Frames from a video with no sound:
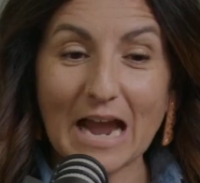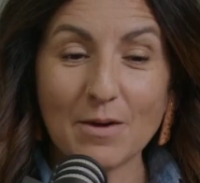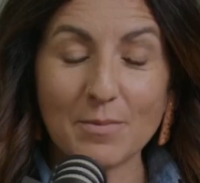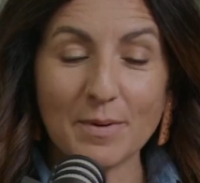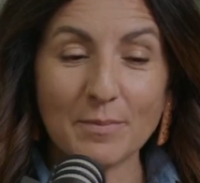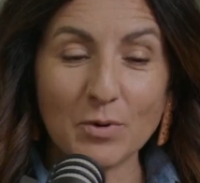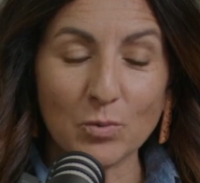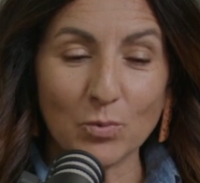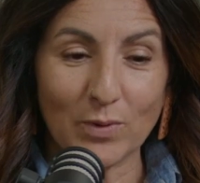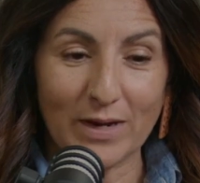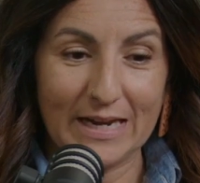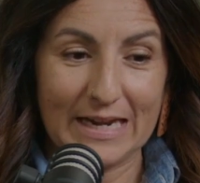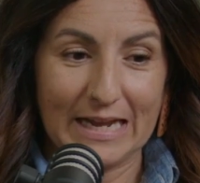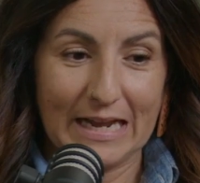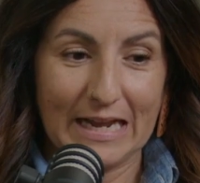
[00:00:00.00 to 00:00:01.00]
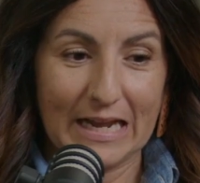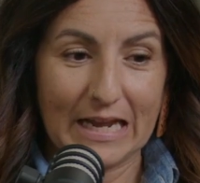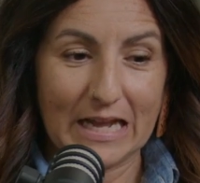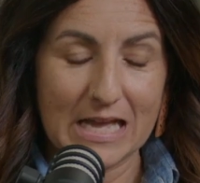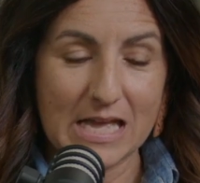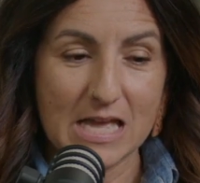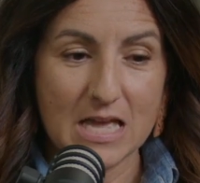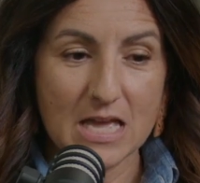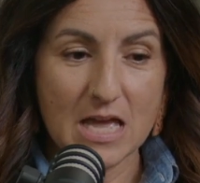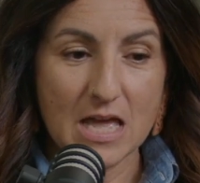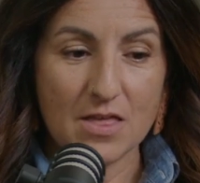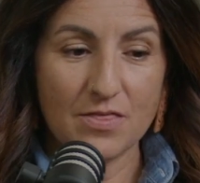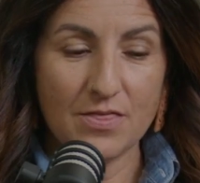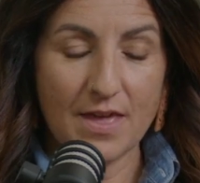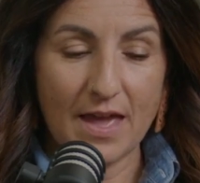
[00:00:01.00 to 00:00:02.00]
I remember reading
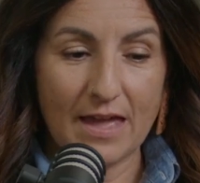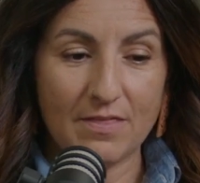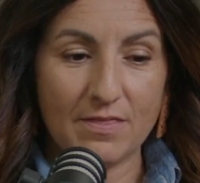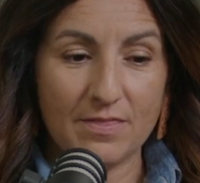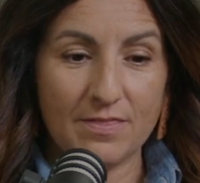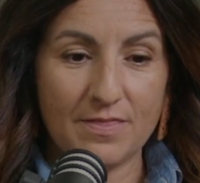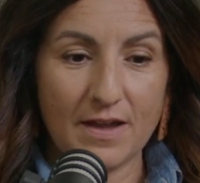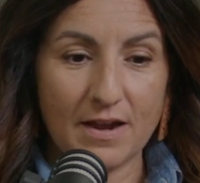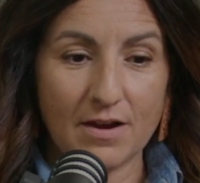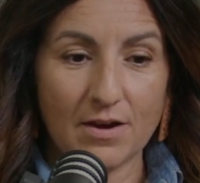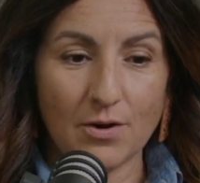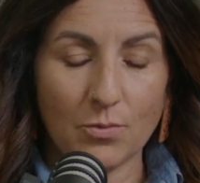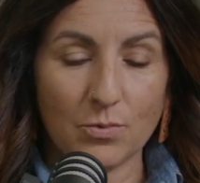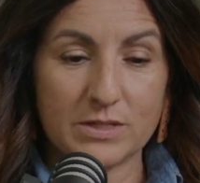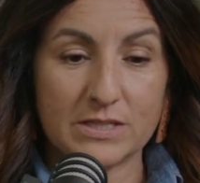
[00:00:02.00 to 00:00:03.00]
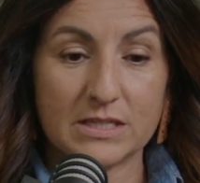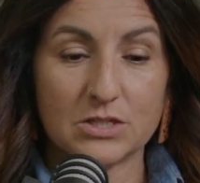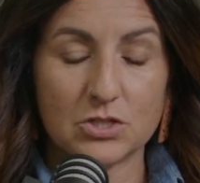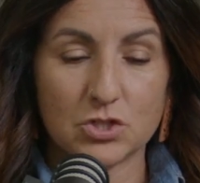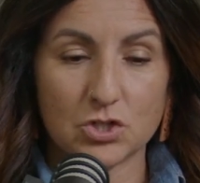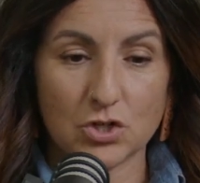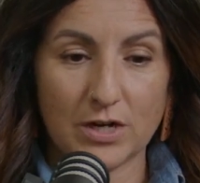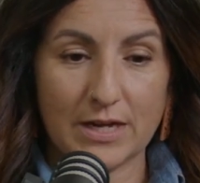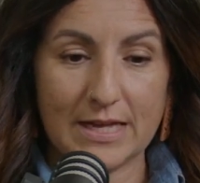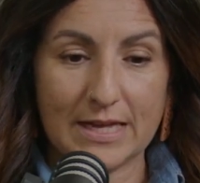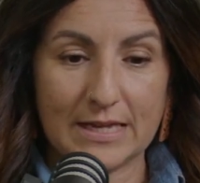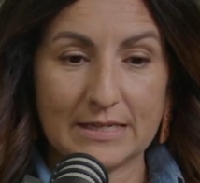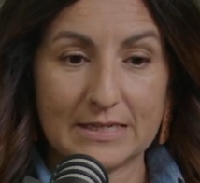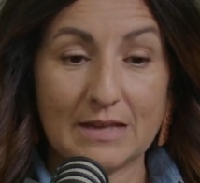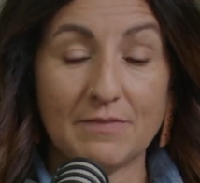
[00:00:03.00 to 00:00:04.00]
that there was this
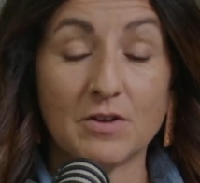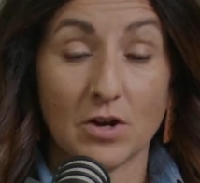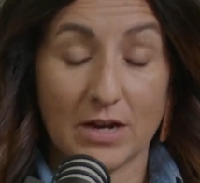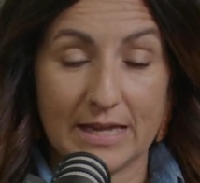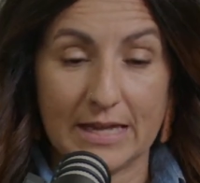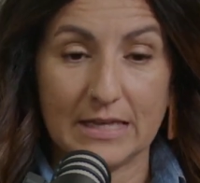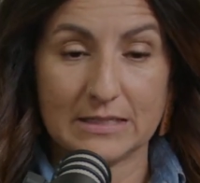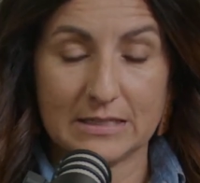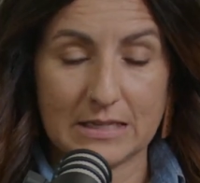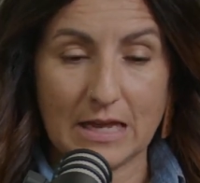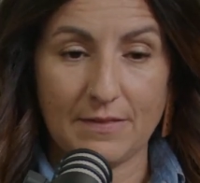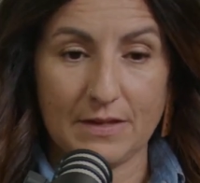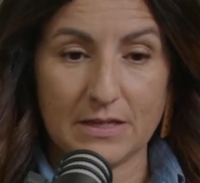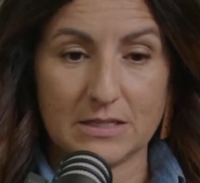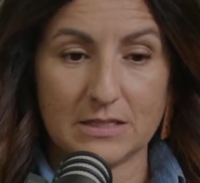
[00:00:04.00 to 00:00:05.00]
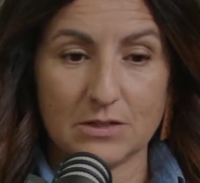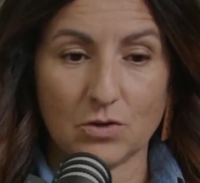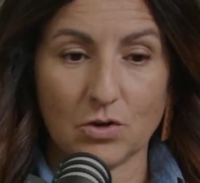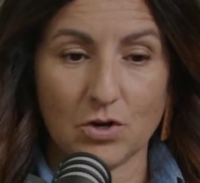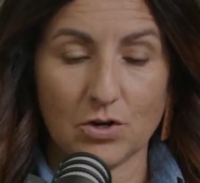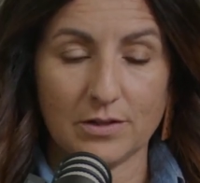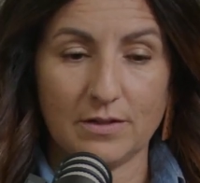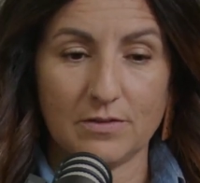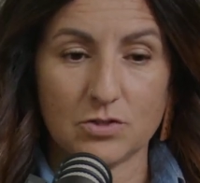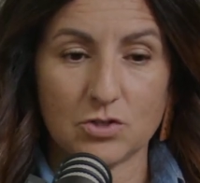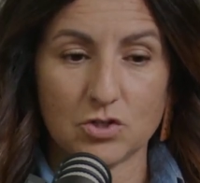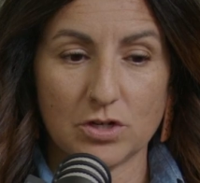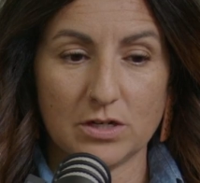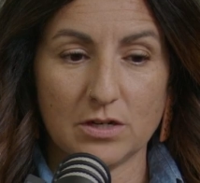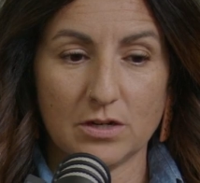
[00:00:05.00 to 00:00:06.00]
trend, and there is, I think, still currently this
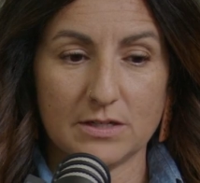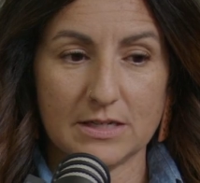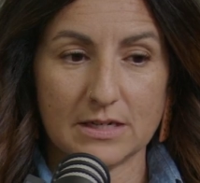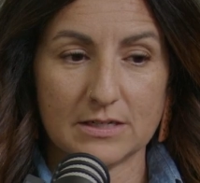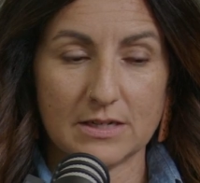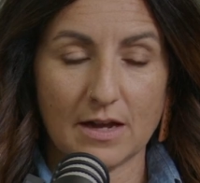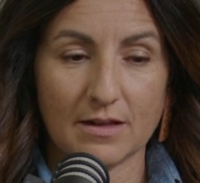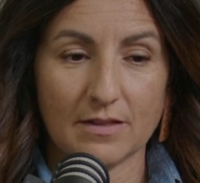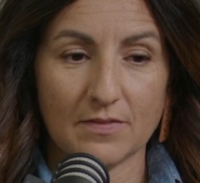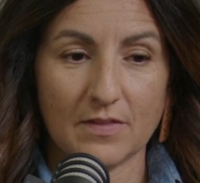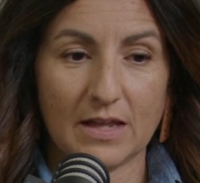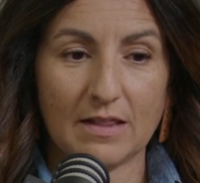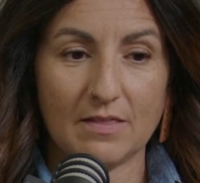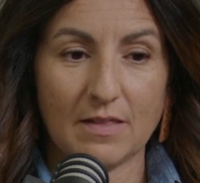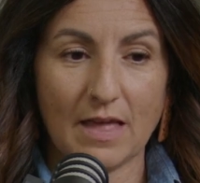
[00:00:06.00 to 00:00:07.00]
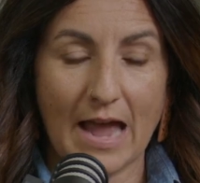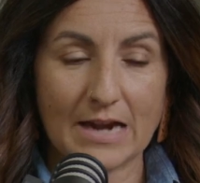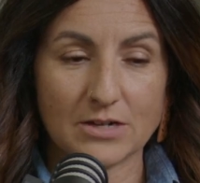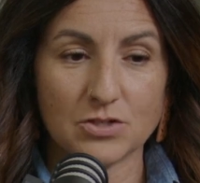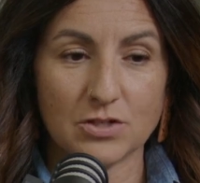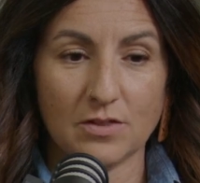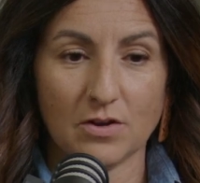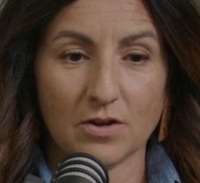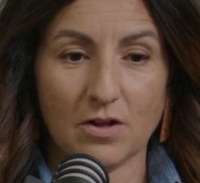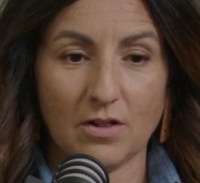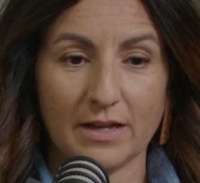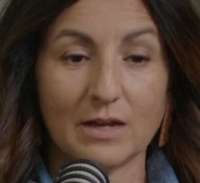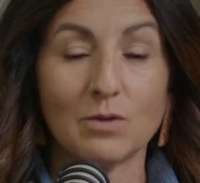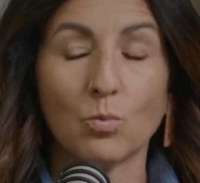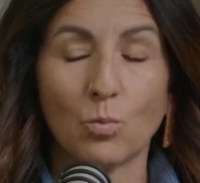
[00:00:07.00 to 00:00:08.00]
trend on TikTok that actually they're
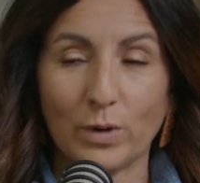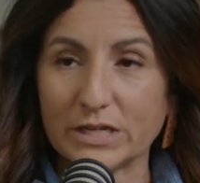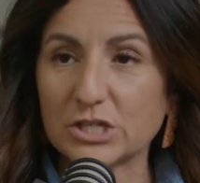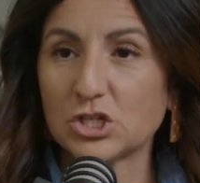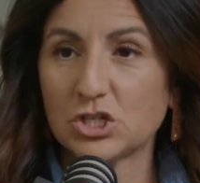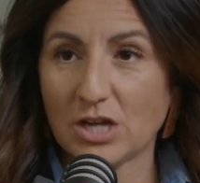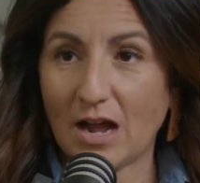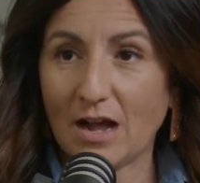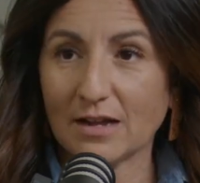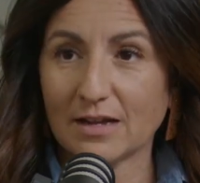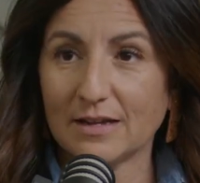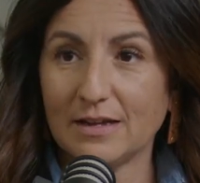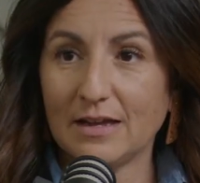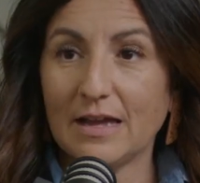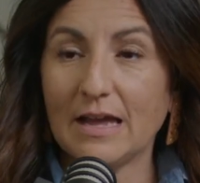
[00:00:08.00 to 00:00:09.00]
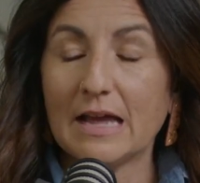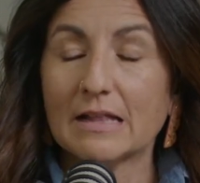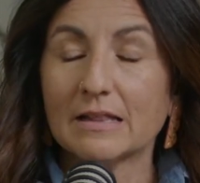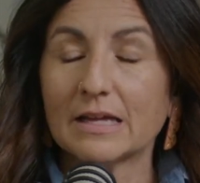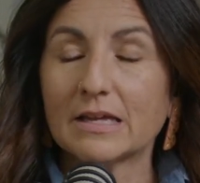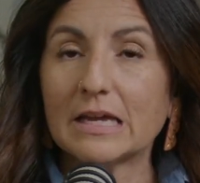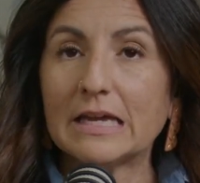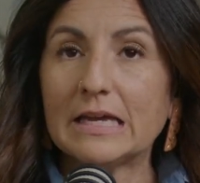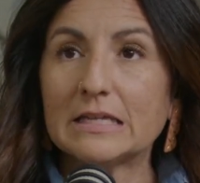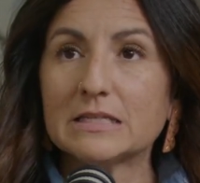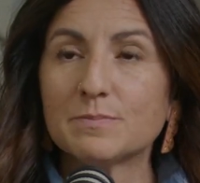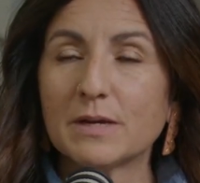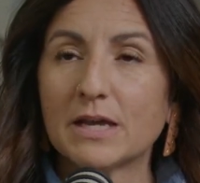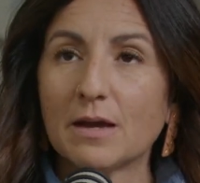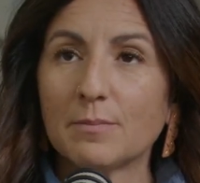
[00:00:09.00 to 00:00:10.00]
calling it WitchTok. Mm-hmm. Like it's
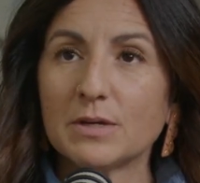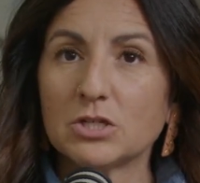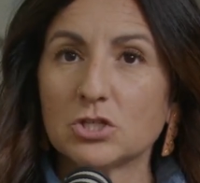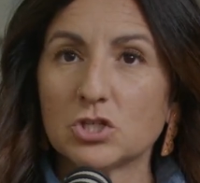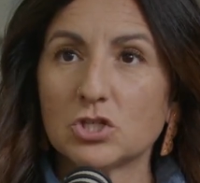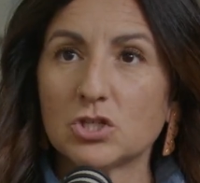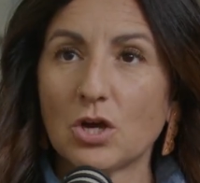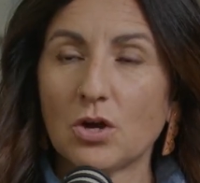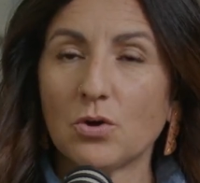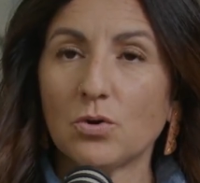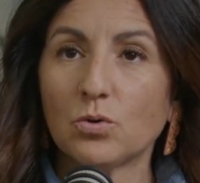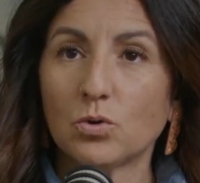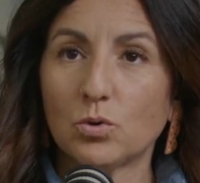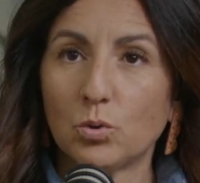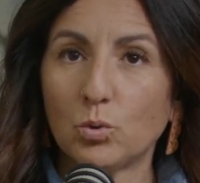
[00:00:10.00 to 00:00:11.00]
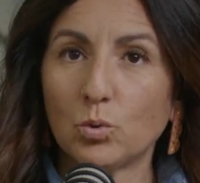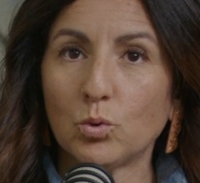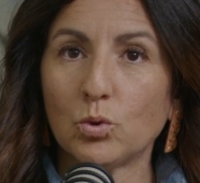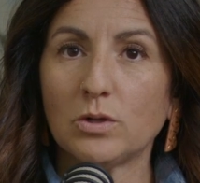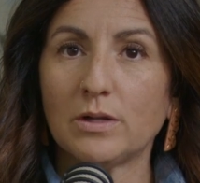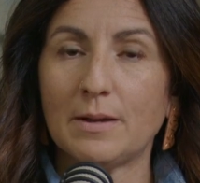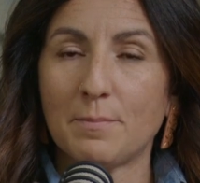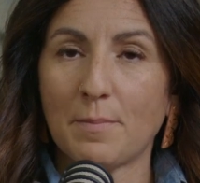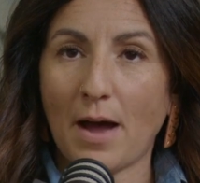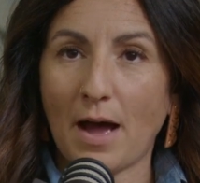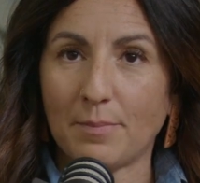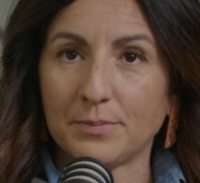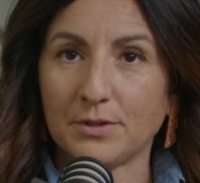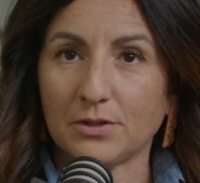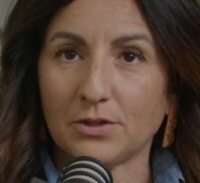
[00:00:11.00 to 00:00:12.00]
becoming so cool and
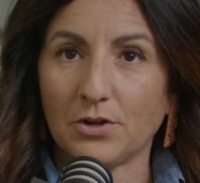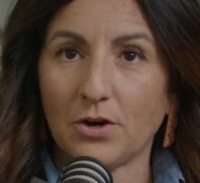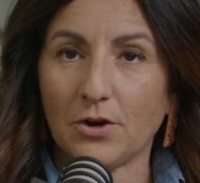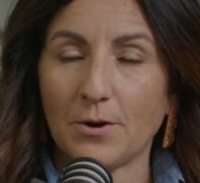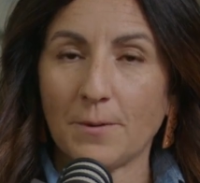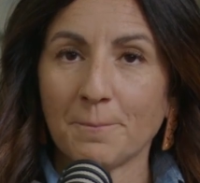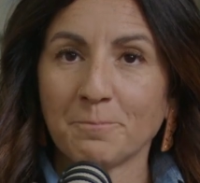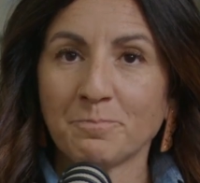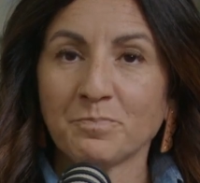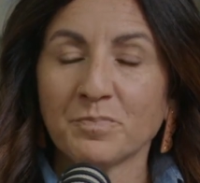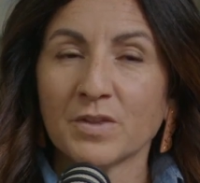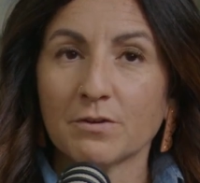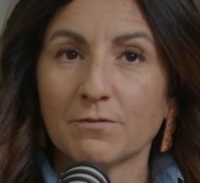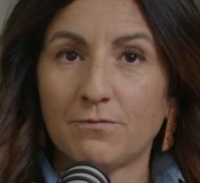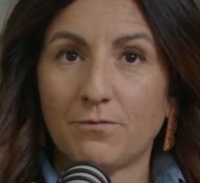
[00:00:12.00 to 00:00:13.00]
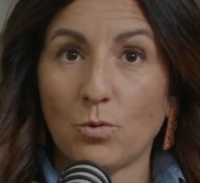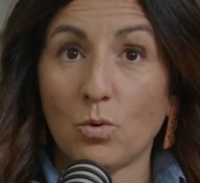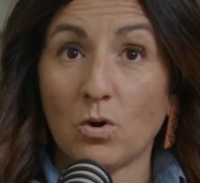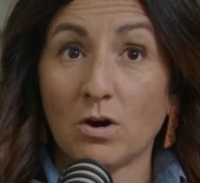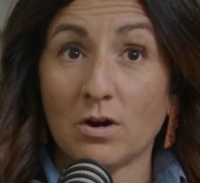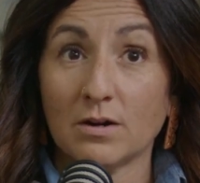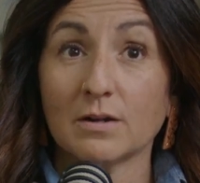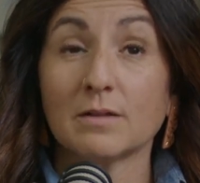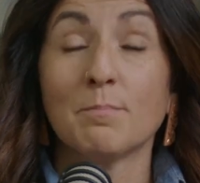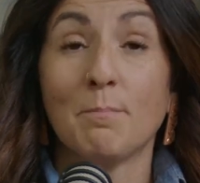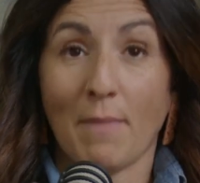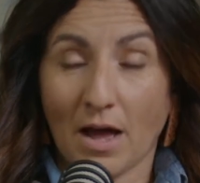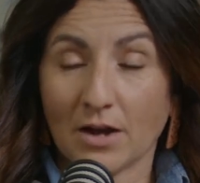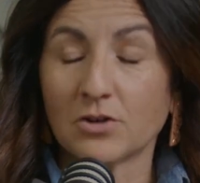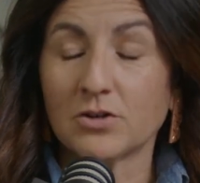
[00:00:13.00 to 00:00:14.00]
popular for
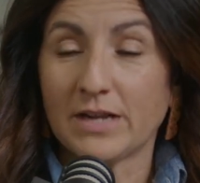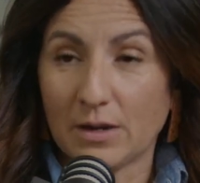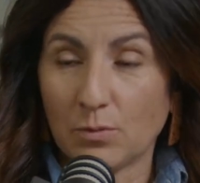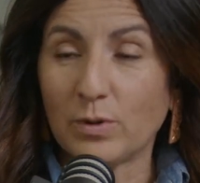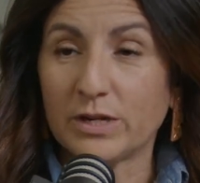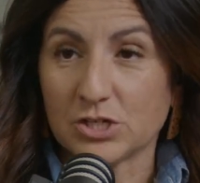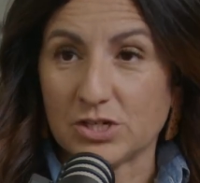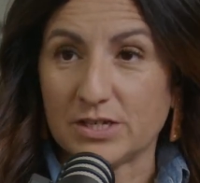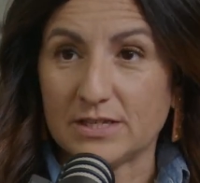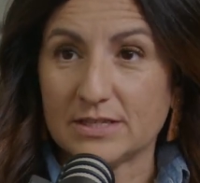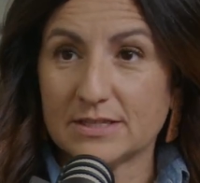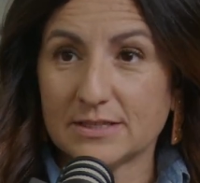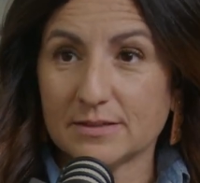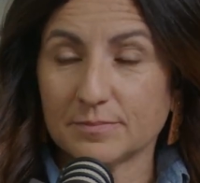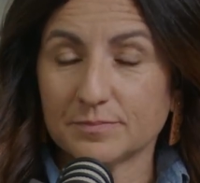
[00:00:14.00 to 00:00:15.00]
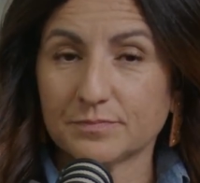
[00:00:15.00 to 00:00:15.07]
modern day witches,